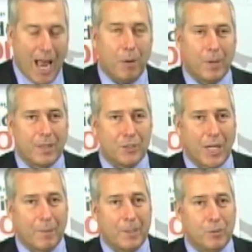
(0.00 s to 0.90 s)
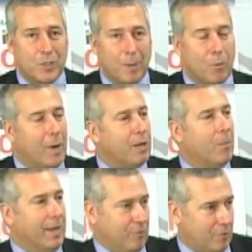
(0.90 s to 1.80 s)
with a gentleman who's come quite a
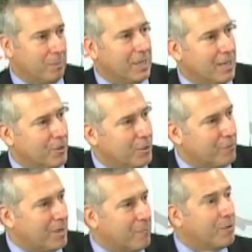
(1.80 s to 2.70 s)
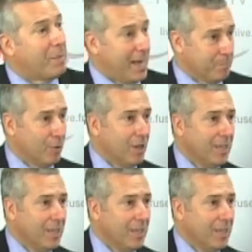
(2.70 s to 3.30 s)
ways to be here. You've come from Edinburgh.